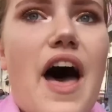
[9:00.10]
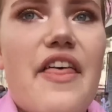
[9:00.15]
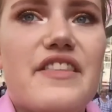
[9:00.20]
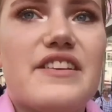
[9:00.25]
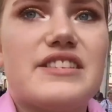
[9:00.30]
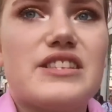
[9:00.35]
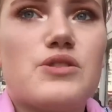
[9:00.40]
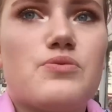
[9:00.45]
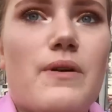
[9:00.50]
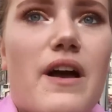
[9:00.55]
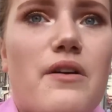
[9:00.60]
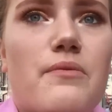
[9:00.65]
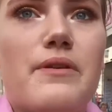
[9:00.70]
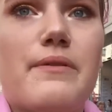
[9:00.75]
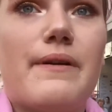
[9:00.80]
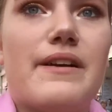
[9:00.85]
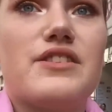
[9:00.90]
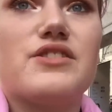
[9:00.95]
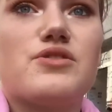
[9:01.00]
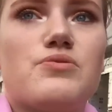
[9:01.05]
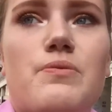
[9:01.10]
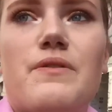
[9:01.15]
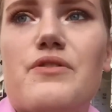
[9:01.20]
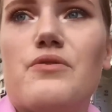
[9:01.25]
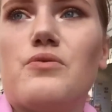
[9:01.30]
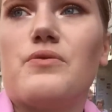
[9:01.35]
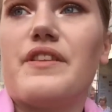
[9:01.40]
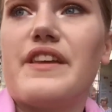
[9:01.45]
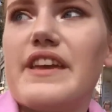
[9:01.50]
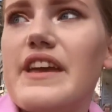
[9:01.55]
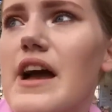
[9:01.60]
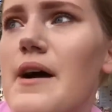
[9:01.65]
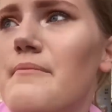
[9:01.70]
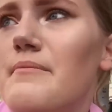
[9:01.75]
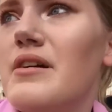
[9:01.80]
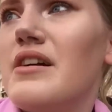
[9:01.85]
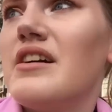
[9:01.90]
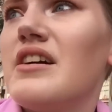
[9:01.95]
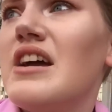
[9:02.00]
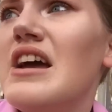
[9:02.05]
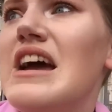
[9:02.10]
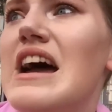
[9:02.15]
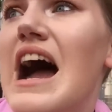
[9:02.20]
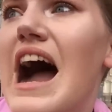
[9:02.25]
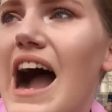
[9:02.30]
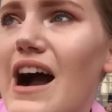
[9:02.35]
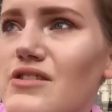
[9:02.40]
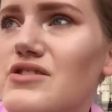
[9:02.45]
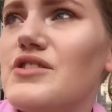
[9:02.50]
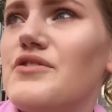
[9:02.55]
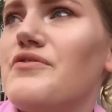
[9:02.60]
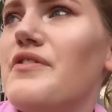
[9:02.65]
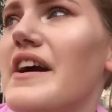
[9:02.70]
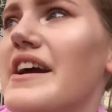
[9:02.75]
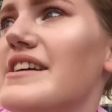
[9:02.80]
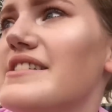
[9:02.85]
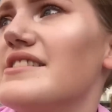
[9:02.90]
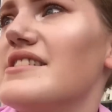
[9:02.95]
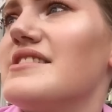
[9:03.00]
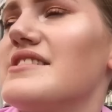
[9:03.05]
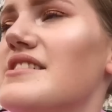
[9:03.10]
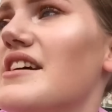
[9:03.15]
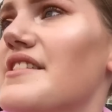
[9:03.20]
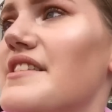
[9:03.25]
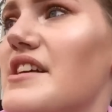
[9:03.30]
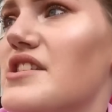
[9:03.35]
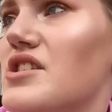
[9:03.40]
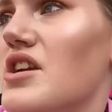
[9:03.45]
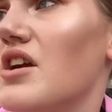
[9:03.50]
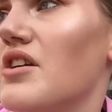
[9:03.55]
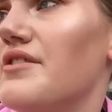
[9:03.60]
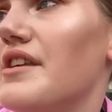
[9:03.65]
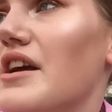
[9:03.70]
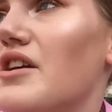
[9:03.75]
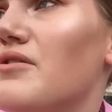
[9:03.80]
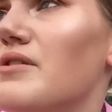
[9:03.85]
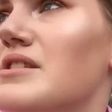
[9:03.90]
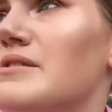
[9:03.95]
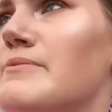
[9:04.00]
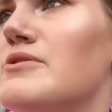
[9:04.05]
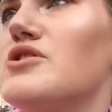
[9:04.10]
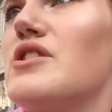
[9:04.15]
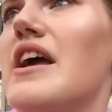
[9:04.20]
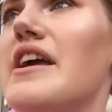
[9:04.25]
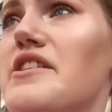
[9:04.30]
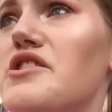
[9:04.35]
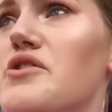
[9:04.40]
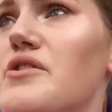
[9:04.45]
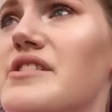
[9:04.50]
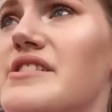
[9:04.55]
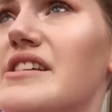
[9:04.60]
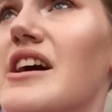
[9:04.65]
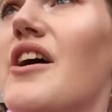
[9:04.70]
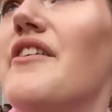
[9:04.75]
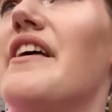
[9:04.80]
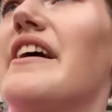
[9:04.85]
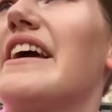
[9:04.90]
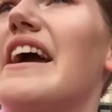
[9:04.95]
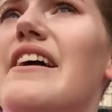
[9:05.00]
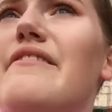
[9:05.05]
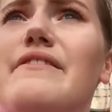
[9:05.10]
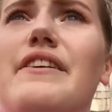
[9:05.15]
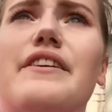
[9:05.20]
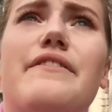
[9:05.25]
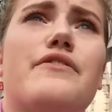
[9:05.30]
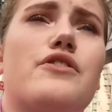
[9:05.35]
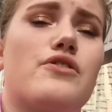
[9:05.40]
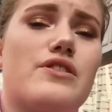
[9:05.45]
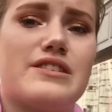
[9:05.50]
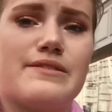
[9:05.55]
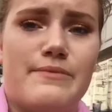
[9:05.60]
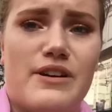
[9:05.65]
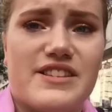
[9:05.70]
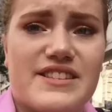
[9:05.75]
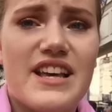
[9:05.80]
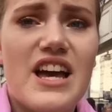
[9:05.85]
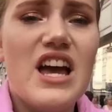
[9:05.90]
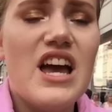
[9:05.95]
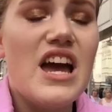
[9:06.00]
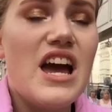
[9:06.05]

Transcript: and this is where we went with all the um, House of Frasers and that they're Christmas, they, you can tell they're getting ready for Christmas.